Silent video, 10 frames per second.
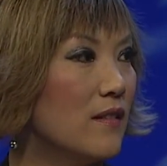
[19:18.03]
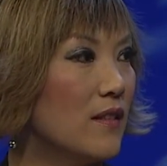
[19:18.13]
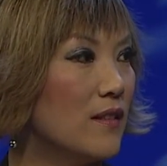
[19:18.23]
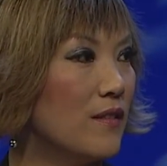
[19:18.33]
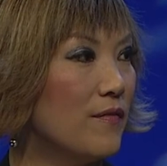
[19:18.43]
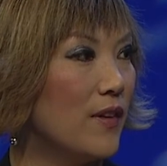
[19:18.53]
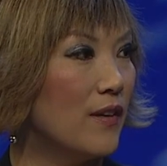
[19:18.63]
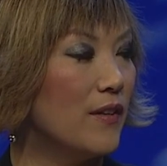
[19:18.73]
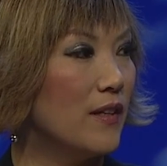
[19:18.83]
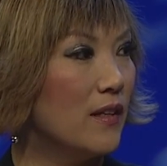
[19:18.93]
It's a
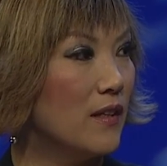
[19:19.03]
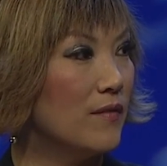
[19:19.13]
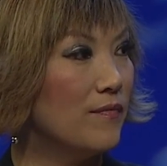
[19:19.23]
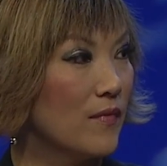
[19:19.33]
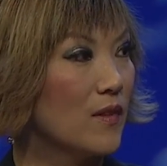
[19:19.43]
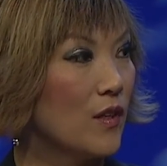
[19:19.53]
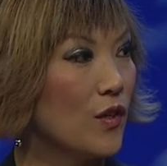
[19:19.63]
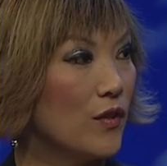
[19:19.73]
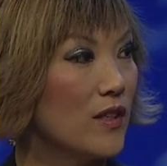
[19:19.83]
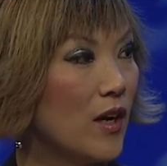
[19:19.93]
very
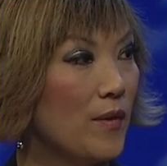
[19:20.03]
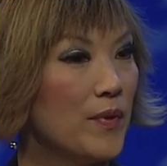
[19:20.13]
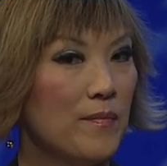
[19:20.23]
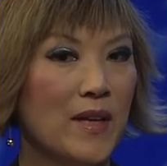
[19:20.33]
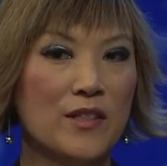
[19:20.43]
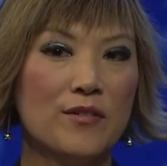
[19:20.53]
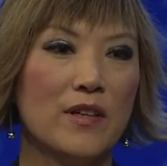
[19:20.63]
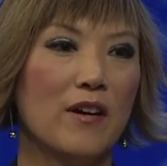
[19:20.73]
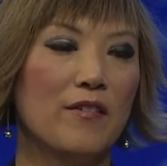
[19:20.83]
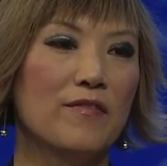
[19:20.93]
good
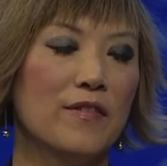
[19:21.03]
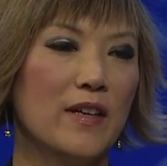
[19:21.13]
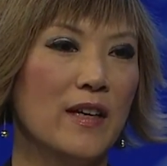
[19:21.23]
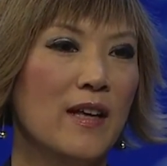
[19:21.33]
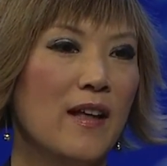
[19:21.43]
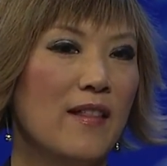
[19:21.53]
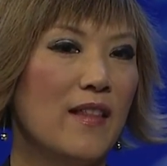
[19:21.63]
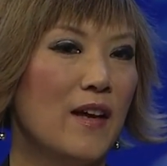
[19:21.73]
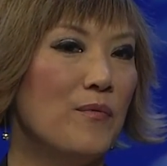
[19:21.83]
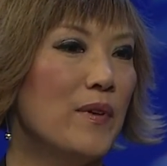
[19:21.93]
complementary offering
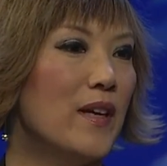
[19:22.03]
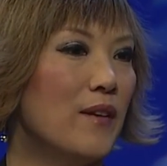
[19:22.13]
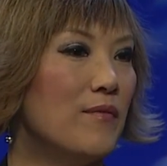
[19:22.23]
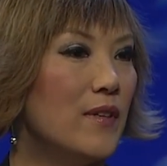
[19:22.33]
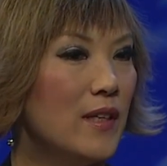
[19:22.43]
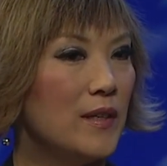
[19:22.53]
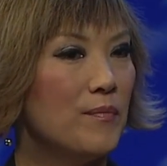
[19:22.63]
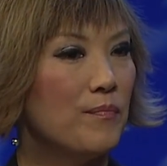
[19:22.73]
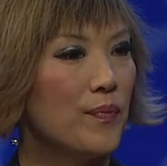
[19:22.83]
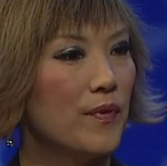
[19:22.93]
that we can really
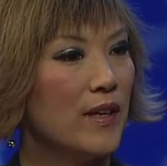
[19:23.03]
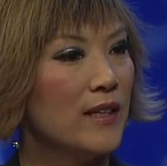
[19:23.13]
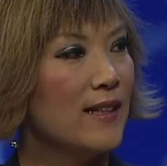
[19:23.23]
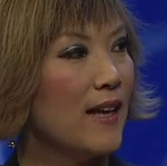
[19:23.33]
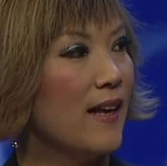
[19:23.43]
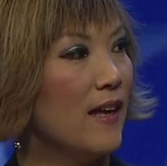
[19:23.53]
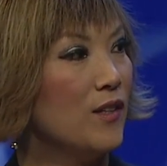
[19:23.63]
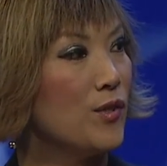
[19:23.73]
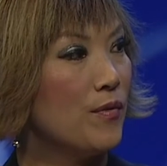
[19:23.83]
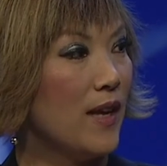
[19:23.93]
bring that
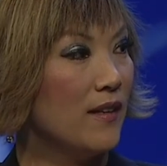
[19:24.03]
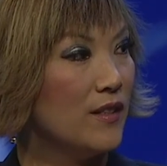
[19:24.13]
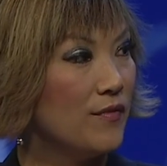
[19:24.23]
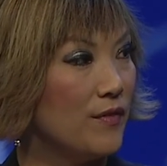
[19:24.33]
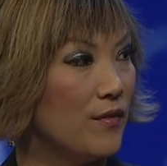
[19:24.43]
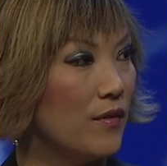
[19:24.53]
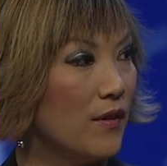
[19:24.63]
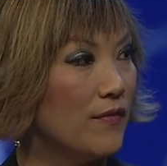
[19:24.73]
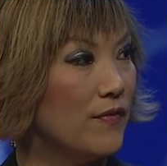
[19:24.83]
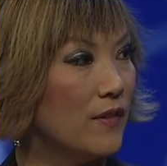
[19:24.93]
end-to-end view
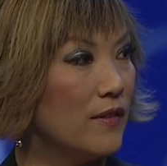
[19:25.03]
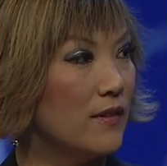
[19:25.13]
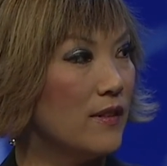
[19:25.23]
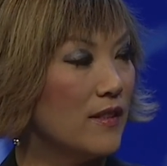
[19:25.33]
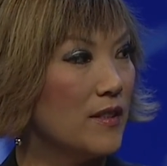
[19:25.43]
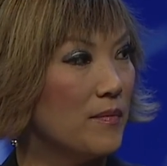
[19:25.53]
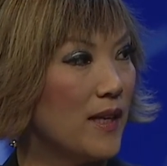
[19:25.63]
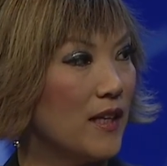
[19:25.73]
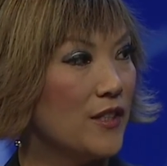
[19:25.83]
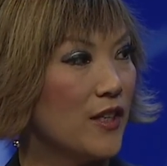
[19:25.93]
of the
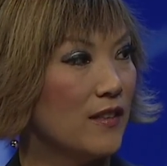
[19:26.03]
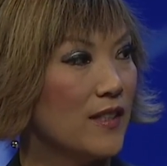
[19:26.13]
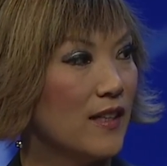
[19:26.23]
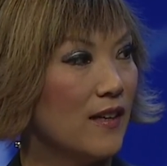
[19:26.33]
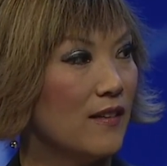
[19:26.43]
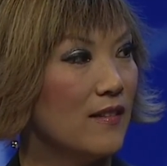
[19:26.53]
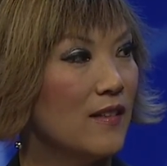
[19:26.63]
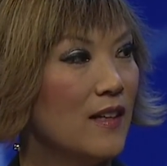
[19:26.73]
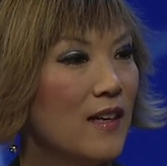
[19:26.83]
supply chain together.